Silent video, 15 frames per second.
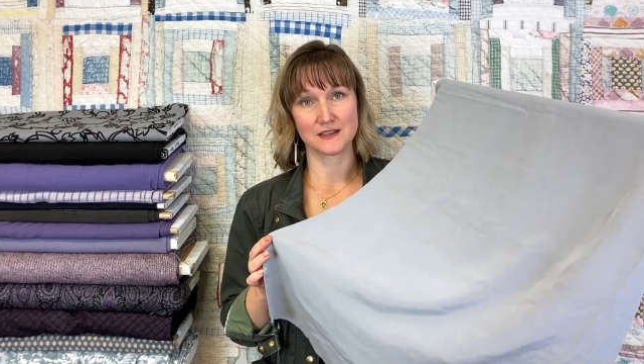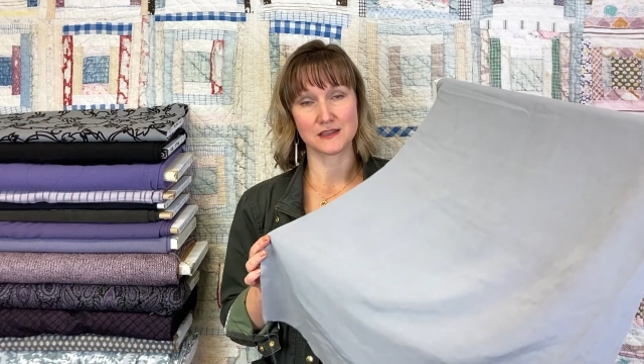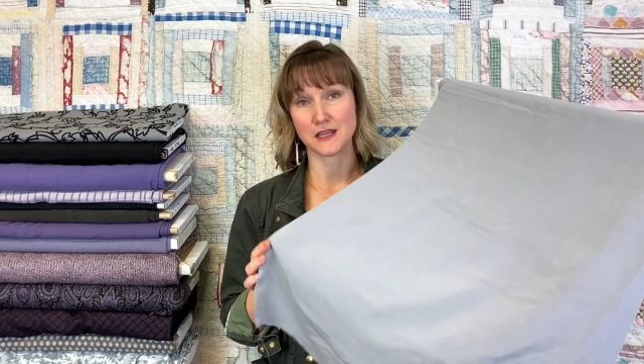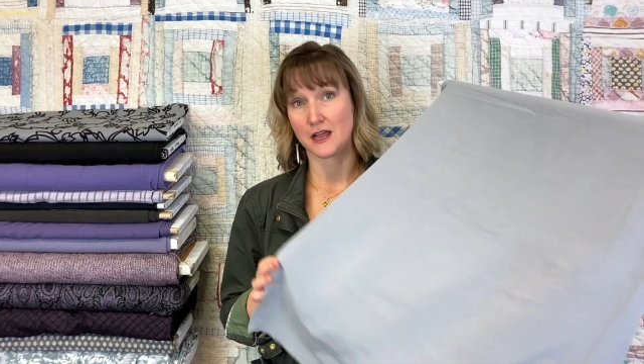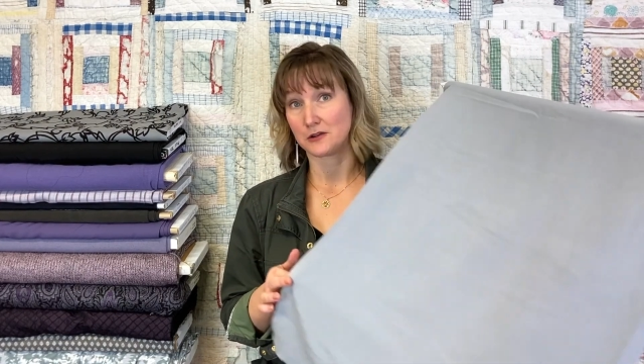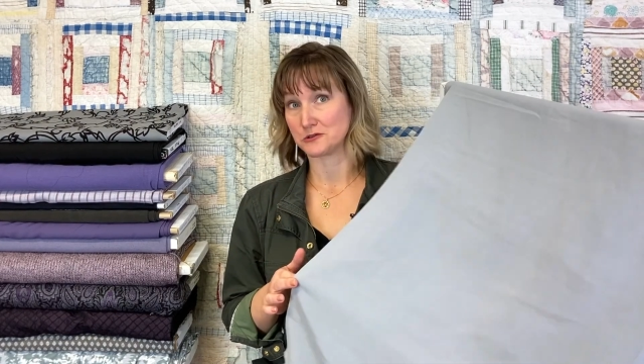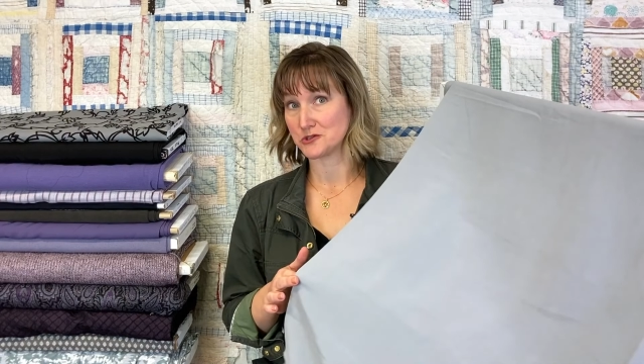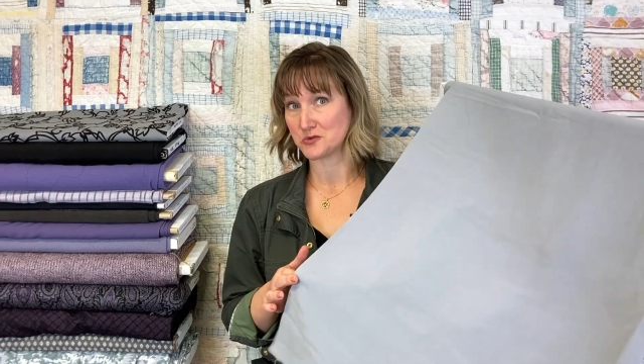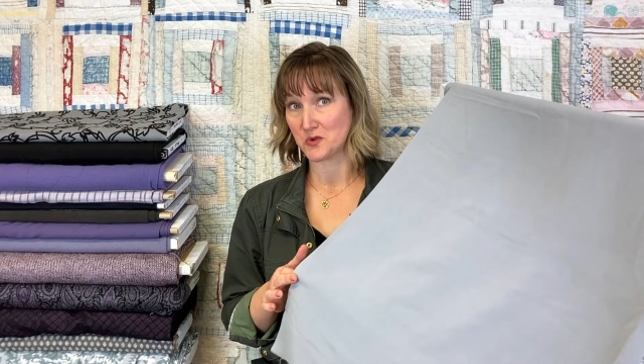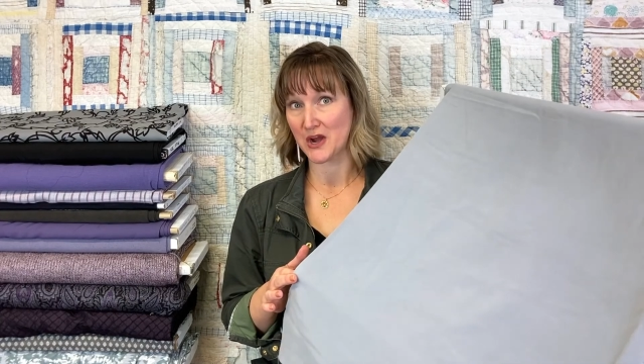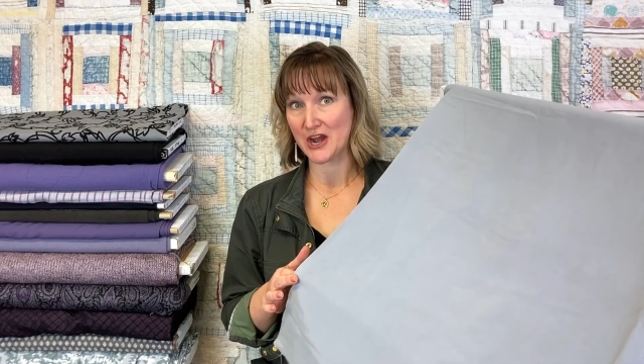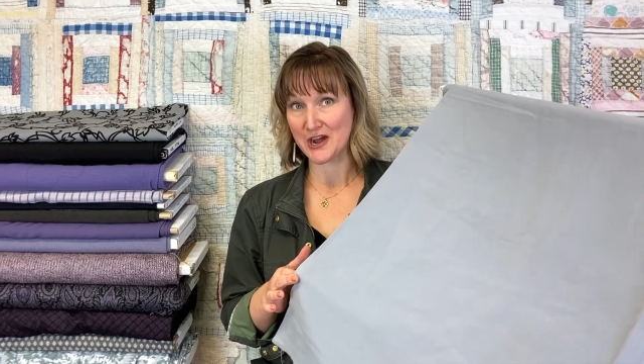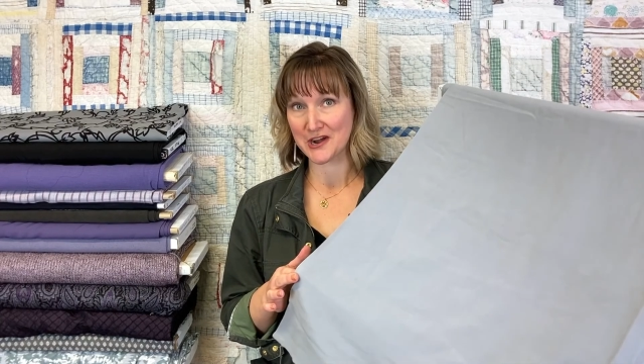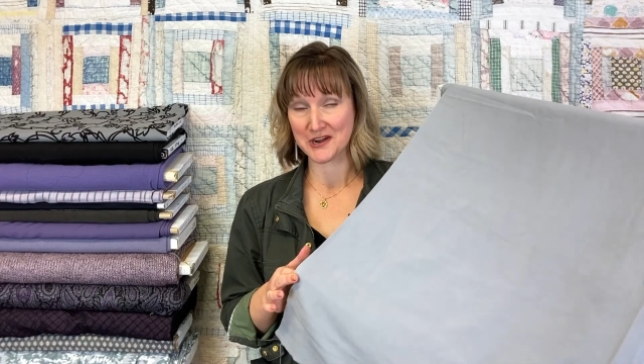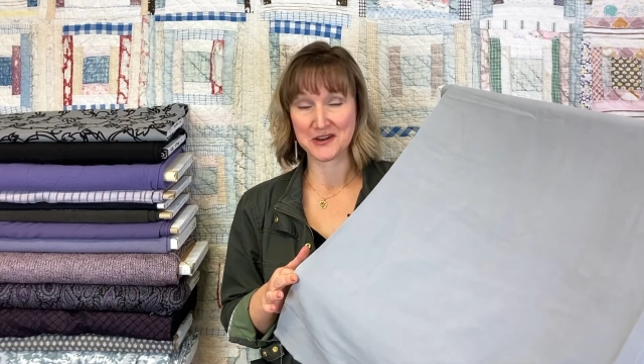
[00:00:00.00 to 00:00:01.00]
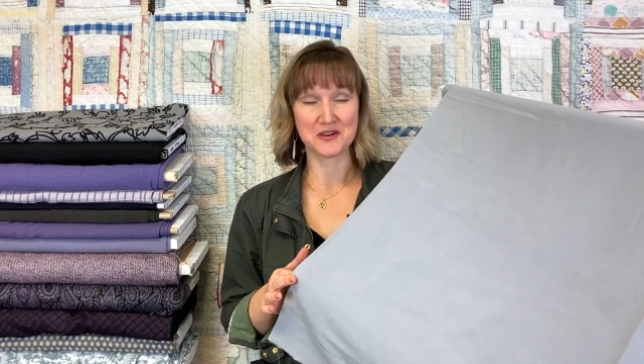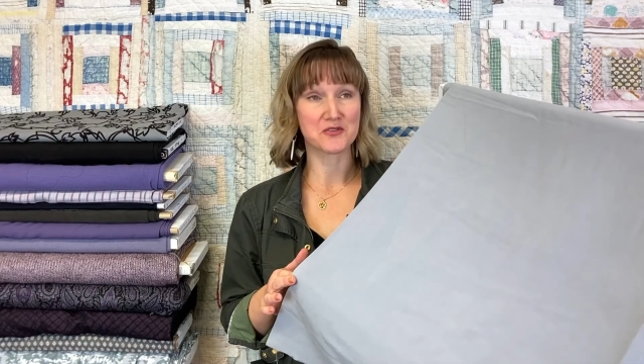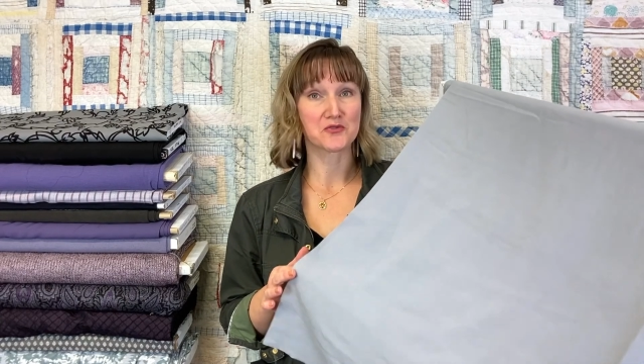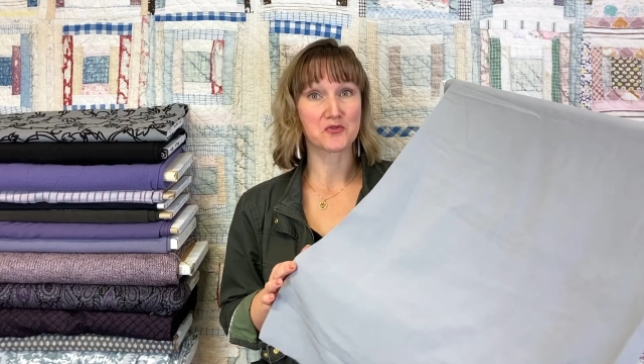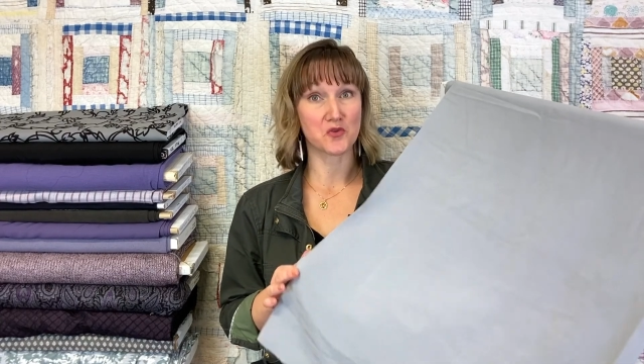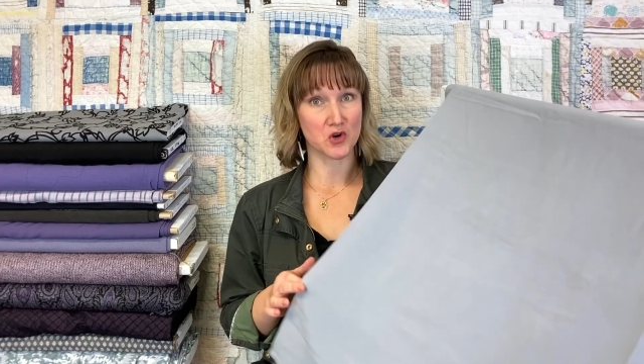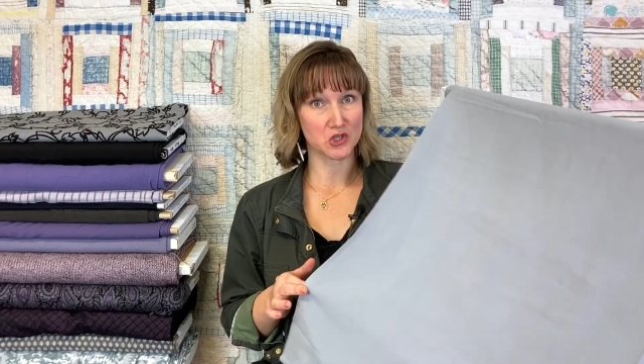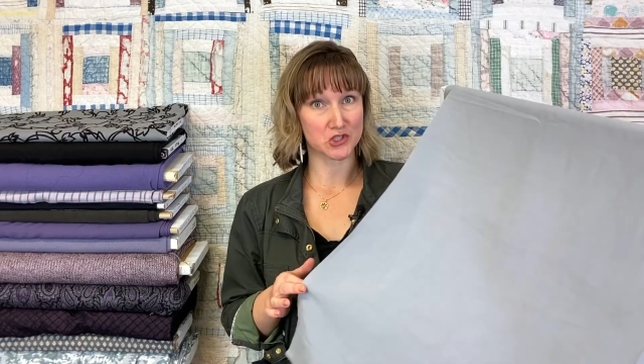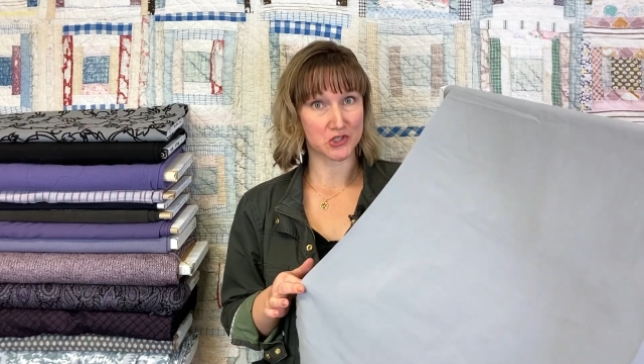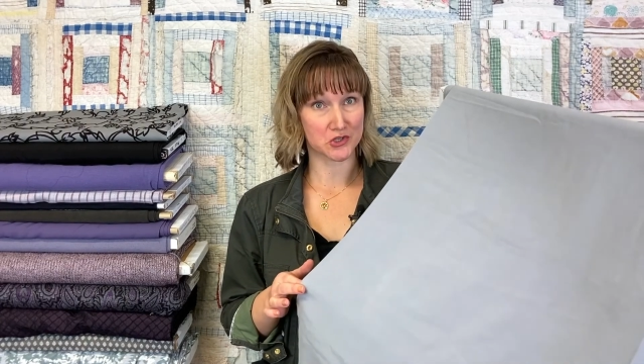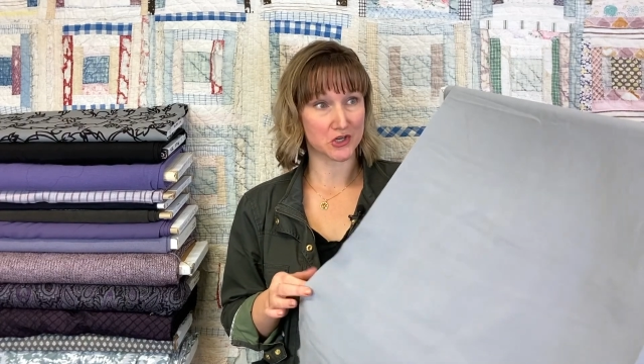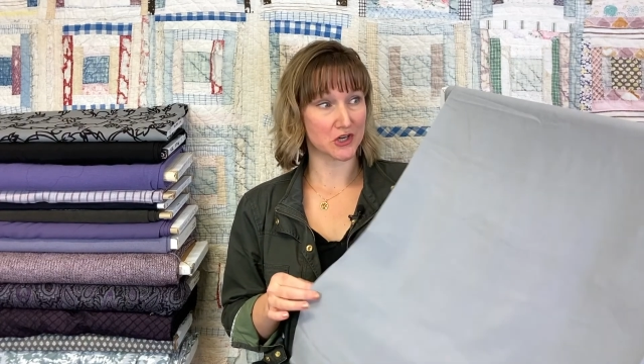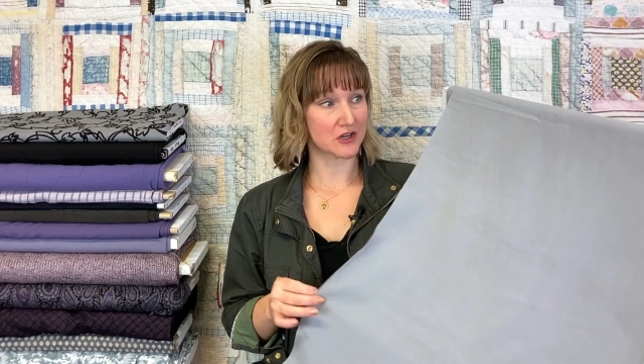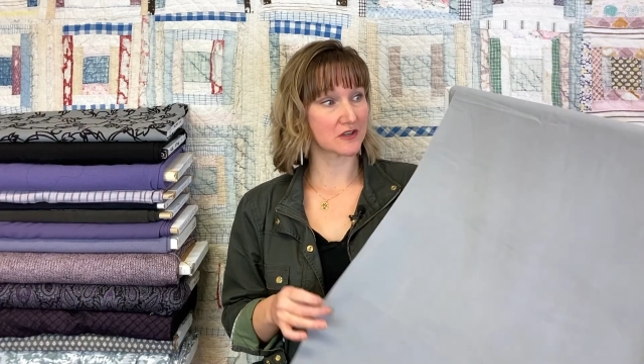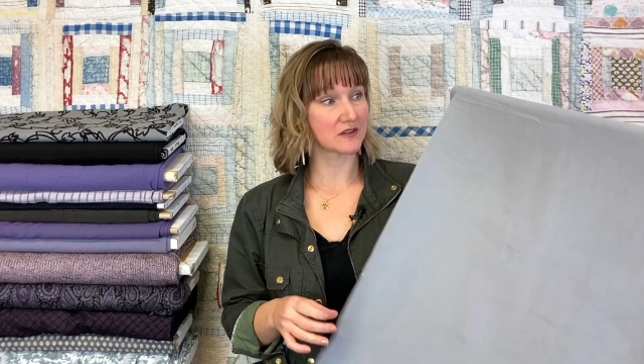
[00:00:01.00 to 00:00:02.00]
loungewear for
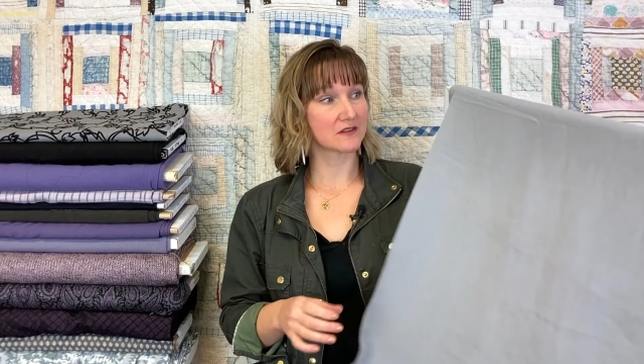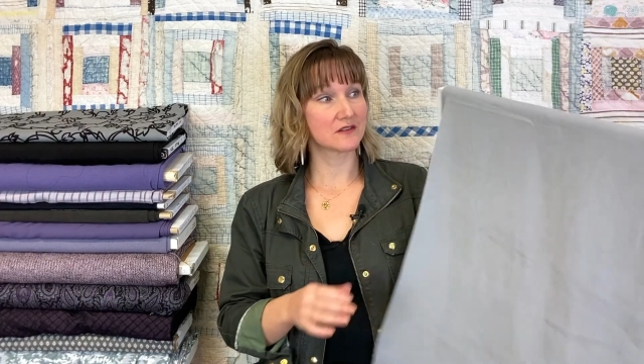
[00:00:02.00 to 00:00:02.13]
sure.